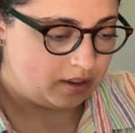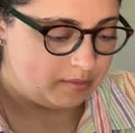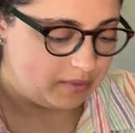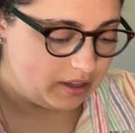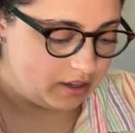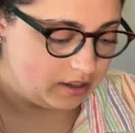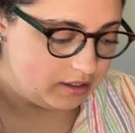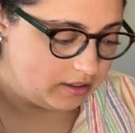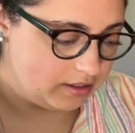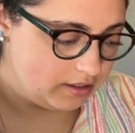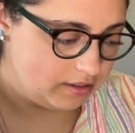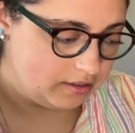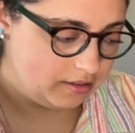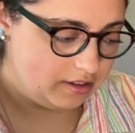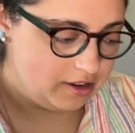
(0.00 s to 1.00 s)
because,
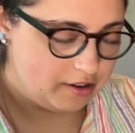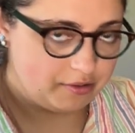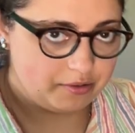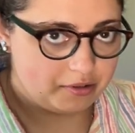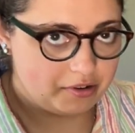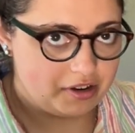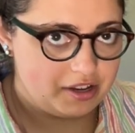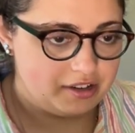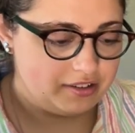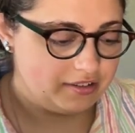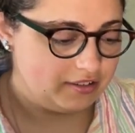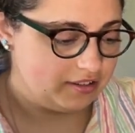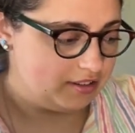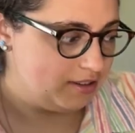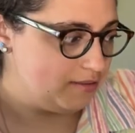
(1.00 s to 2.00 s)
you know, green,
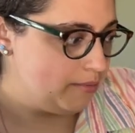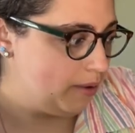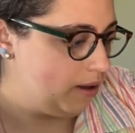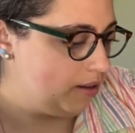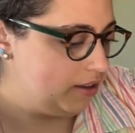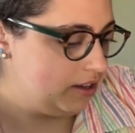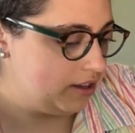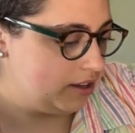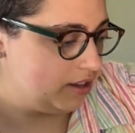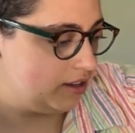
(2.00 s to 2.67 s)
symbolic.